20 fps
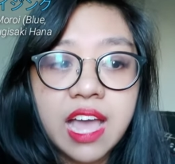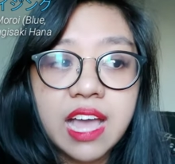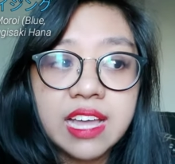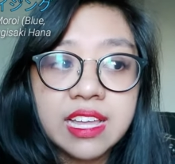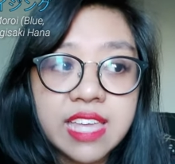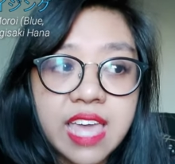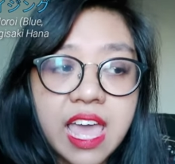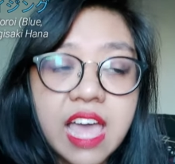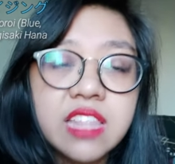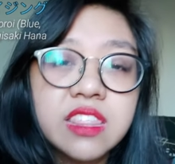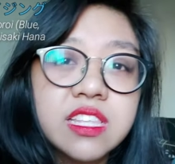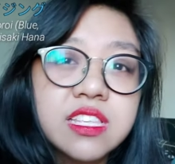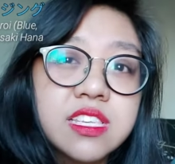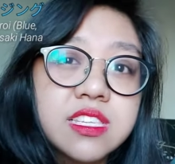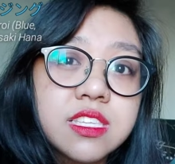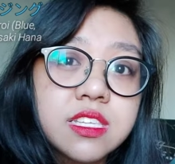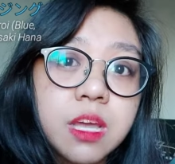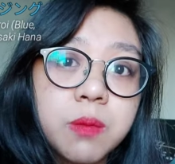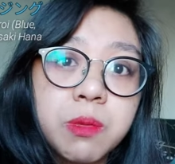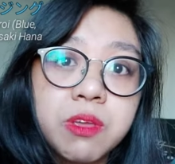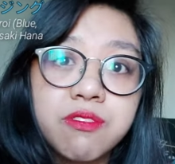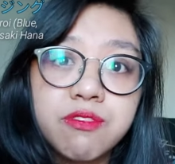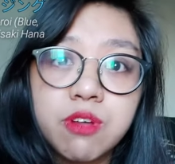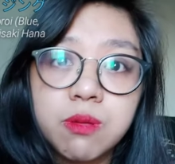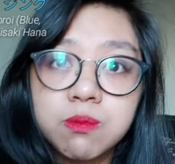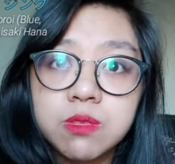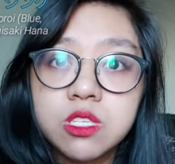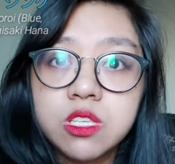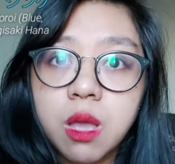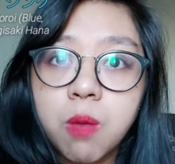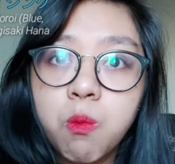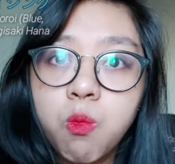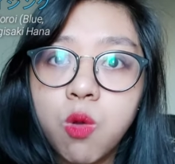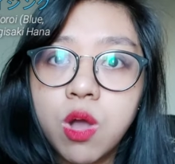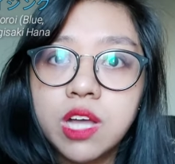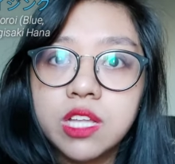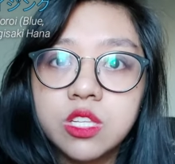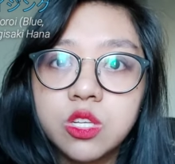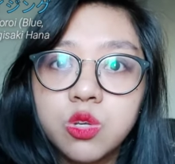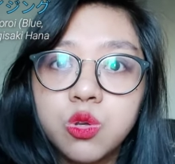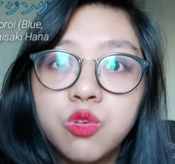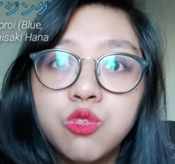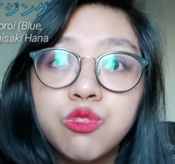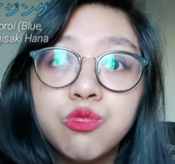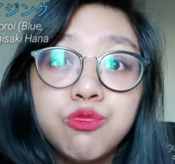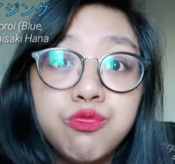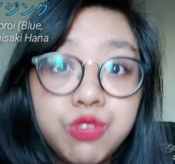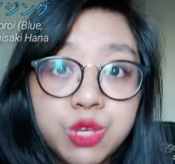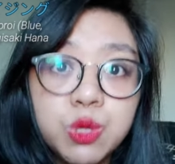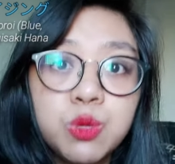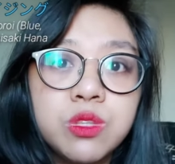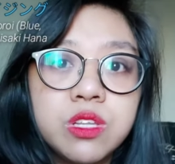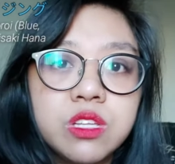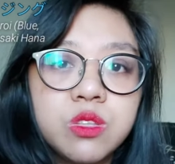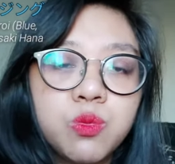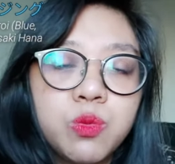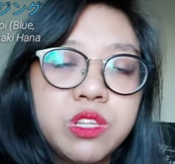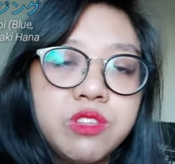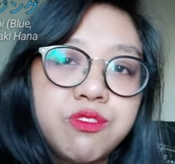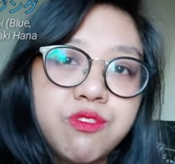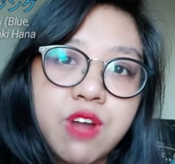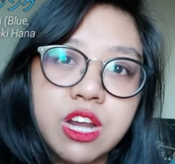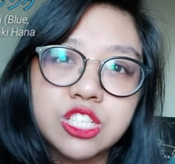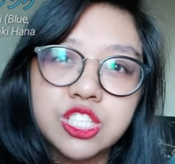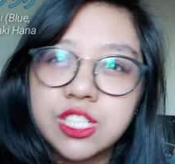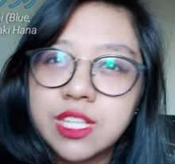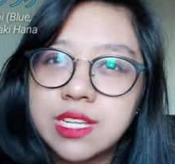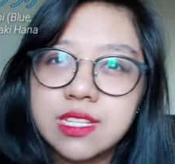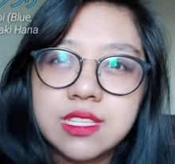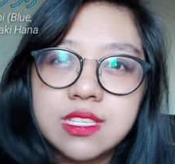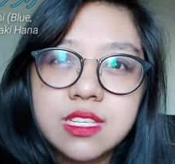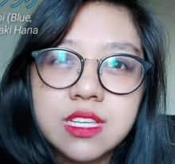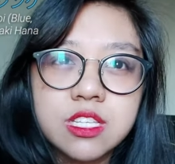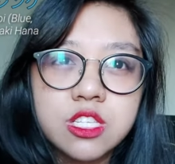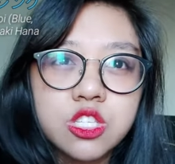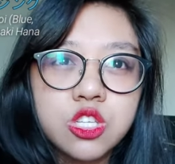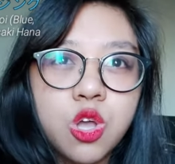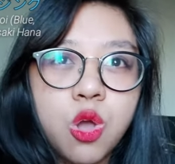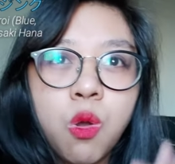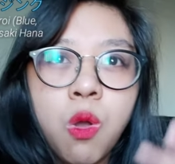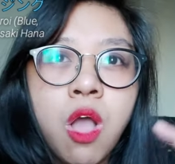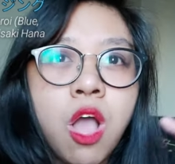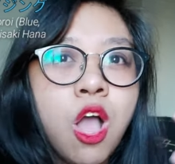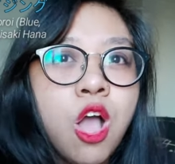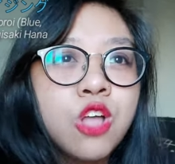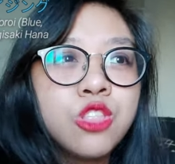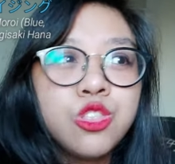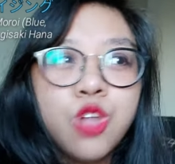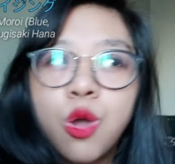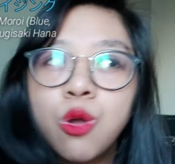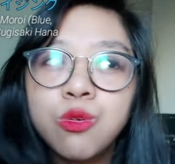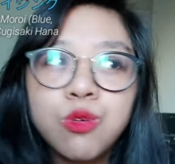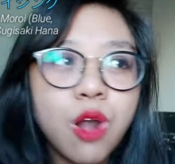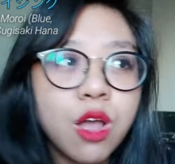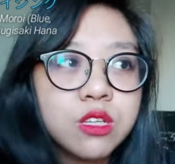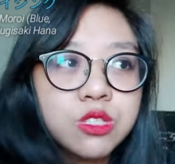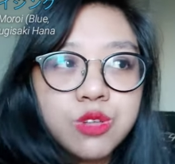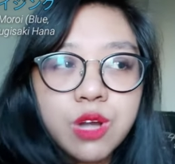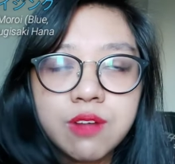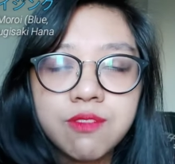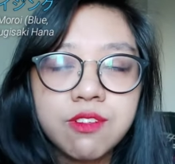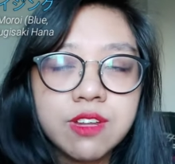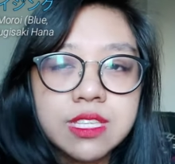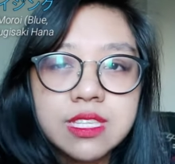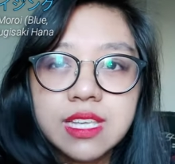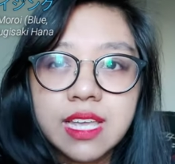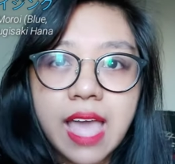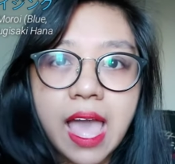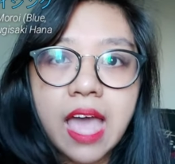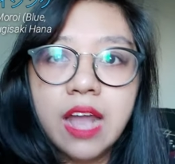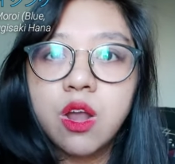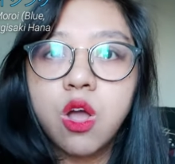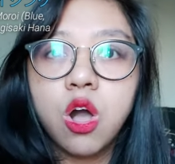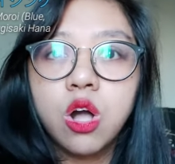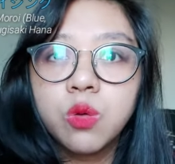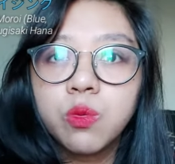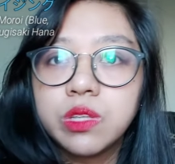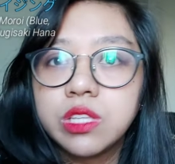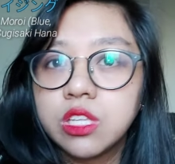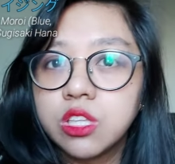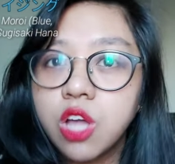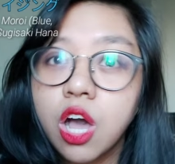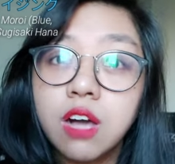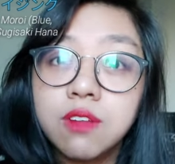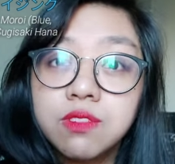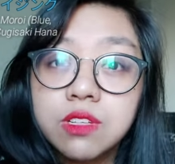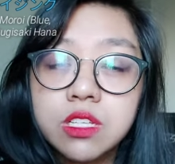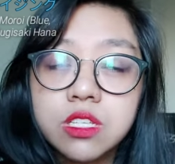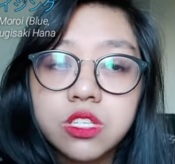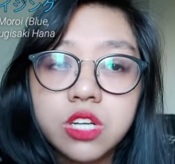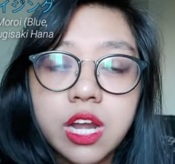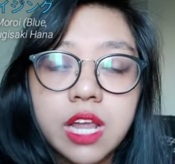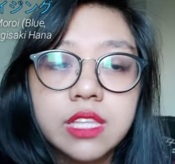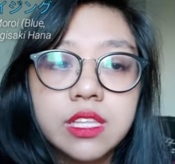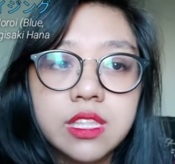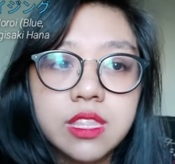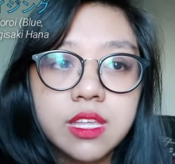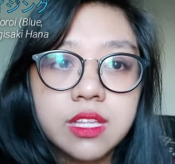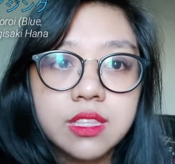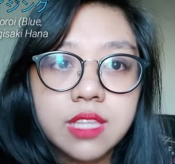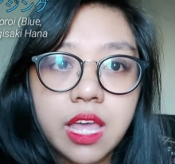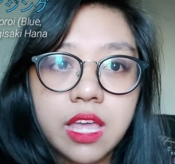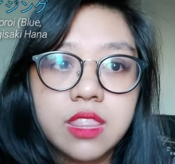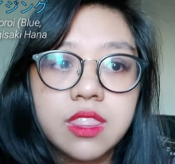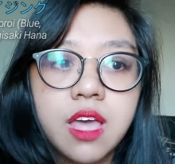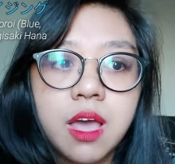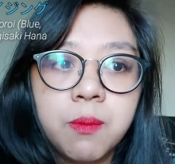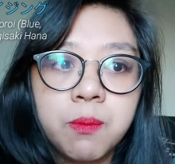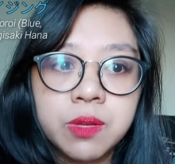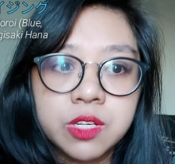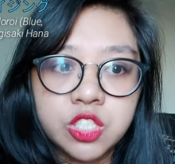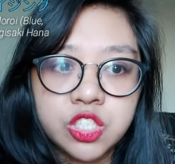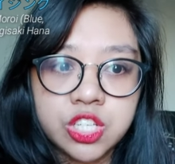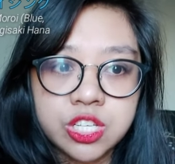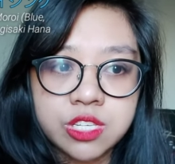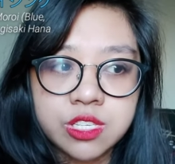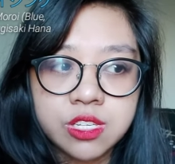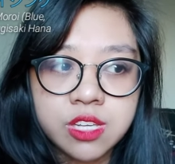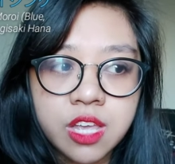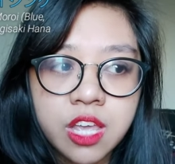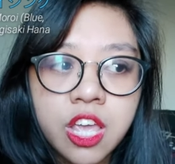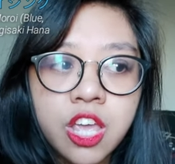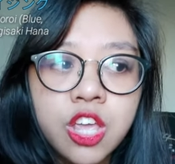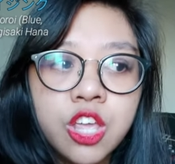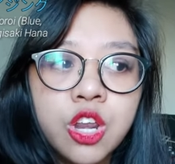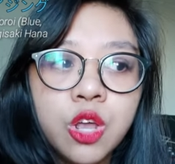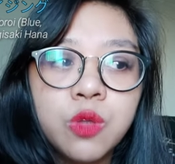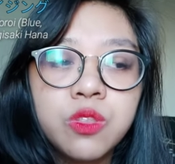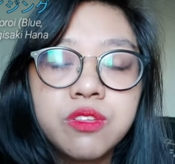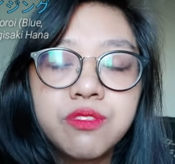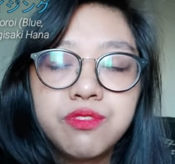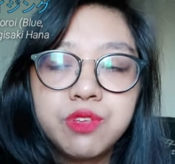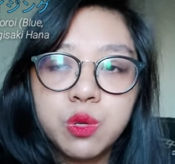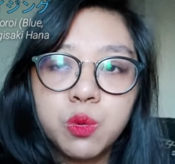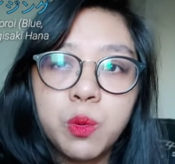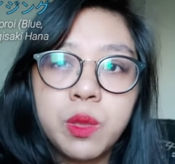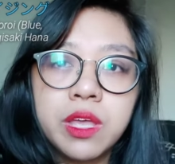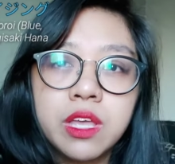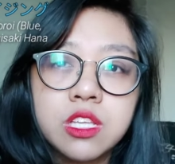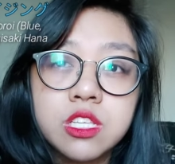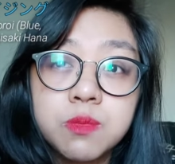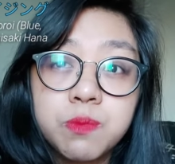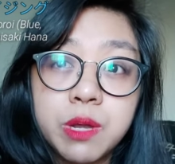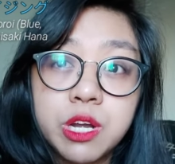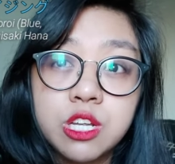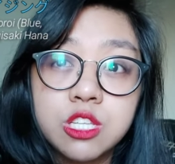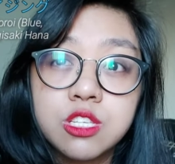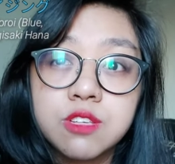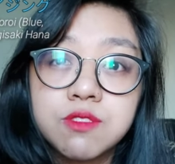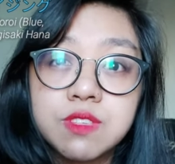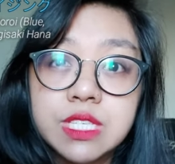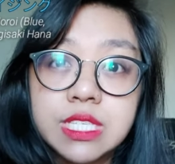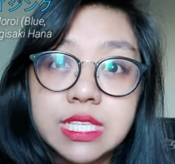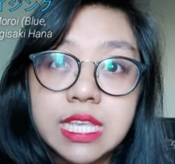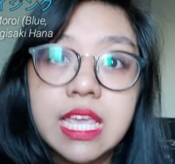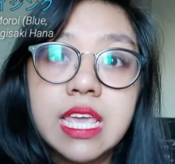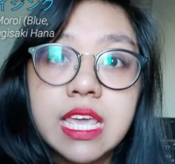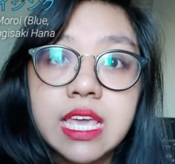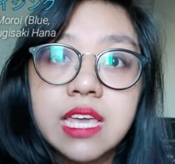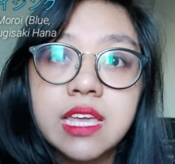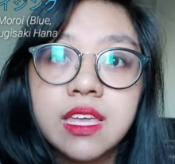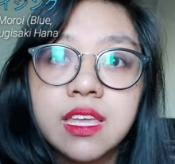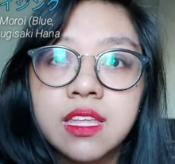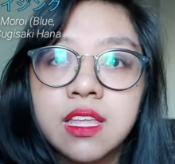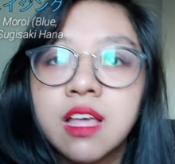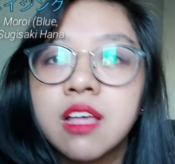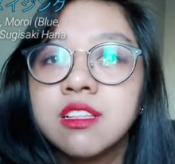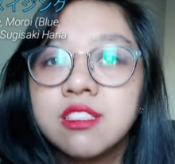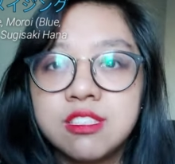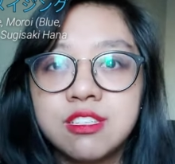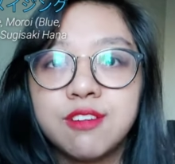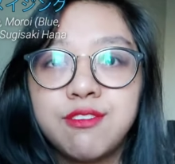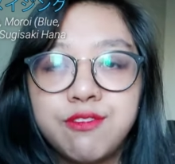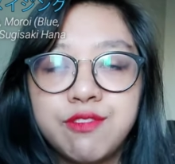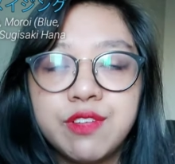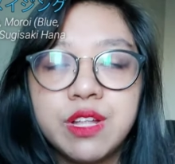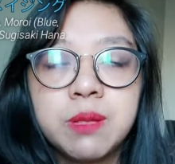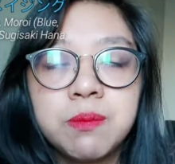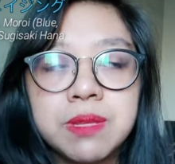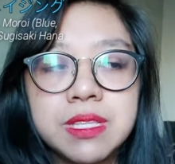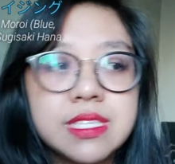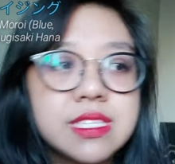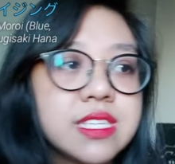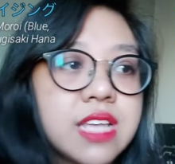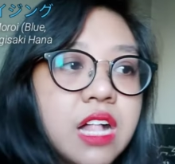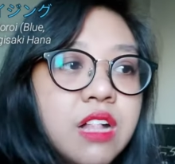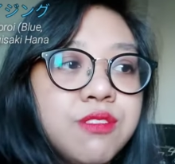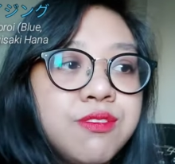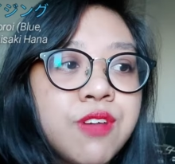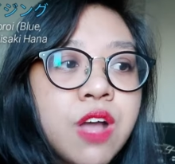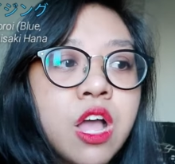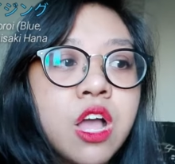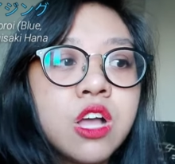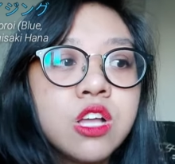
Again, this is coming from someone who viewed it with fresh lenses, so no cross-referencing at all with the novels or anything like that, but just, you know, the viewing experience of seeing the film itself.